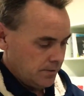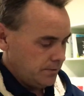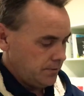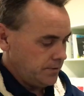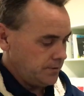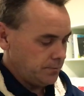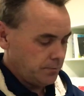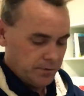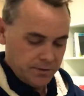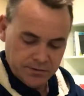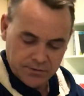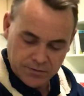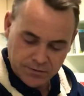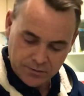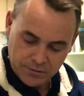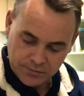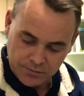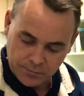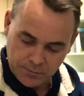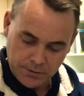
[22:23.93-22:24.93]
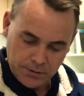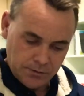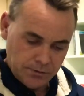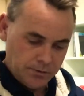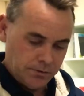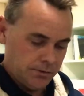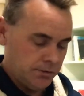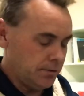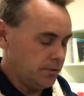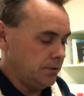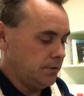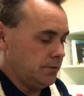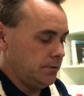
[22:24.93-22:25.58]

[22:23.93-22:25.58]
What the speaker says: this one is to the switch,